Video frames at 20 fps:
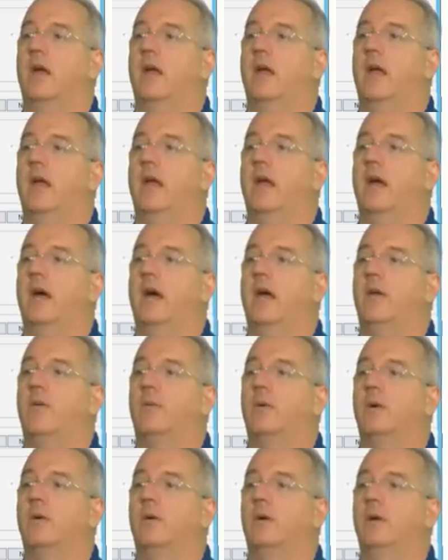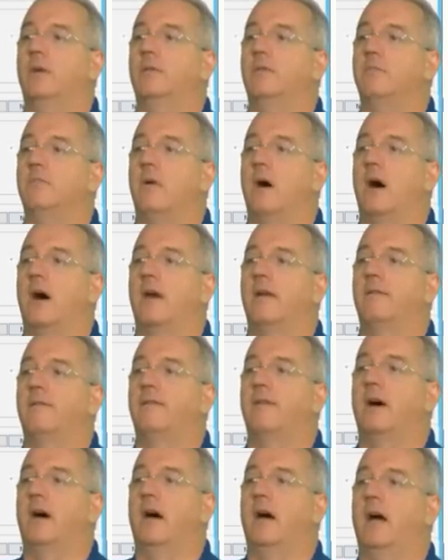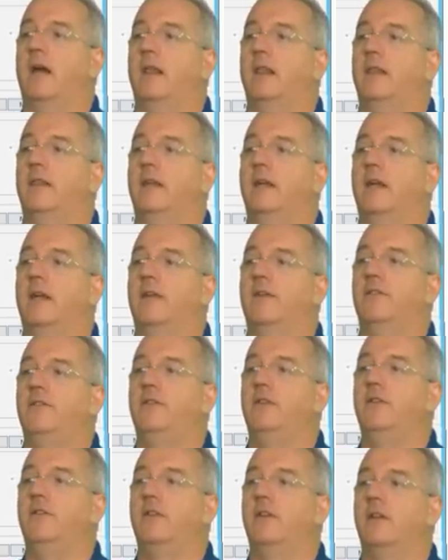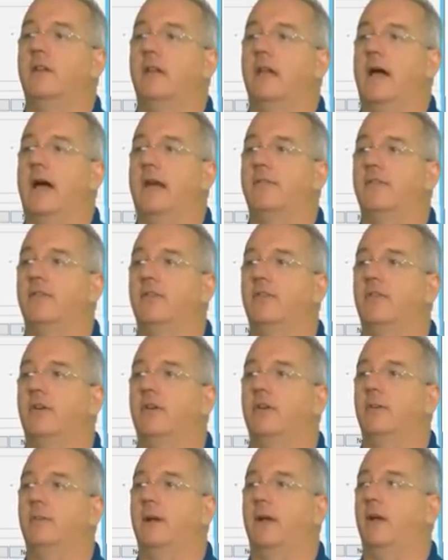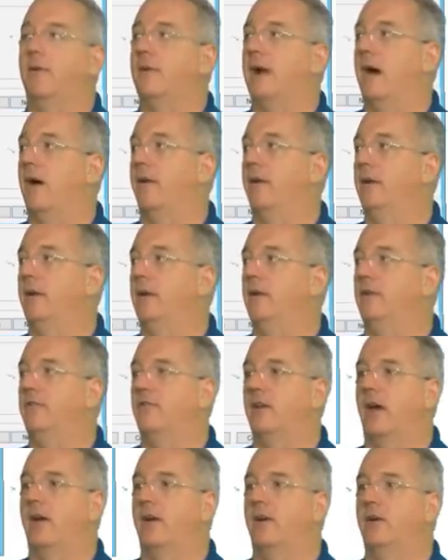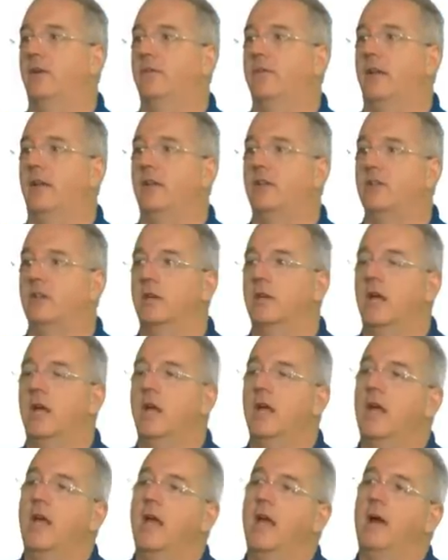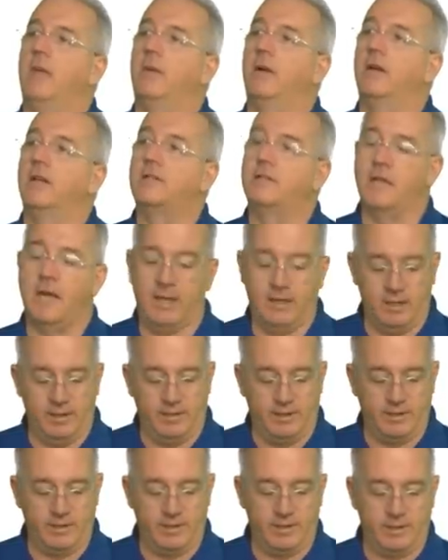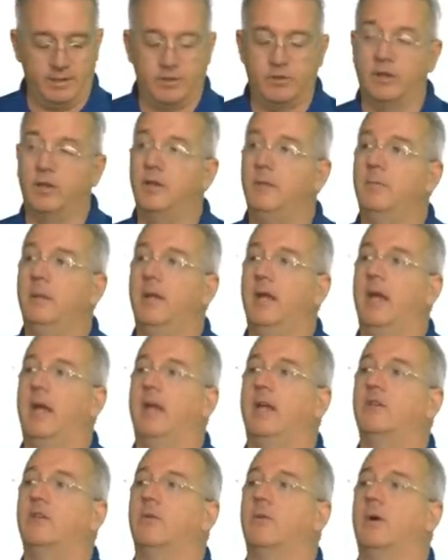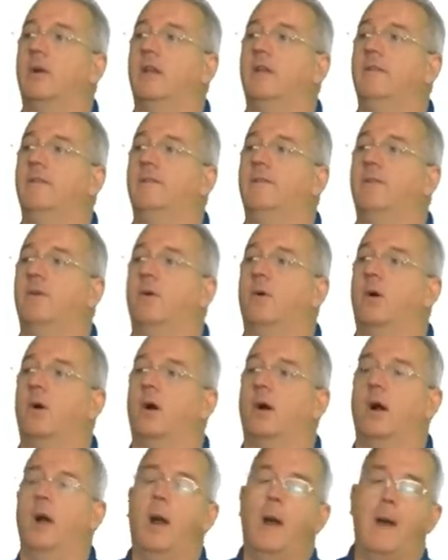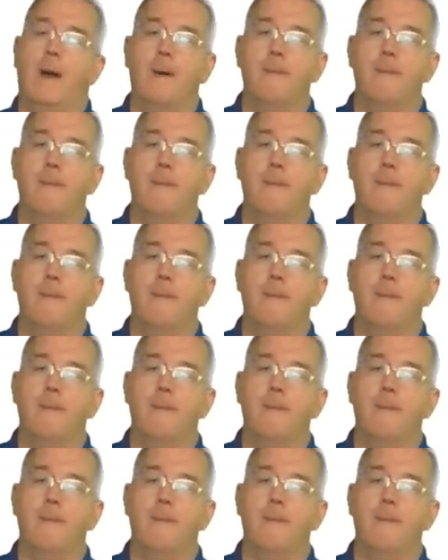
And we're going to modify this using classless interdomain routing, C I D R notation. And we're going to say that this is going to be a twenty-four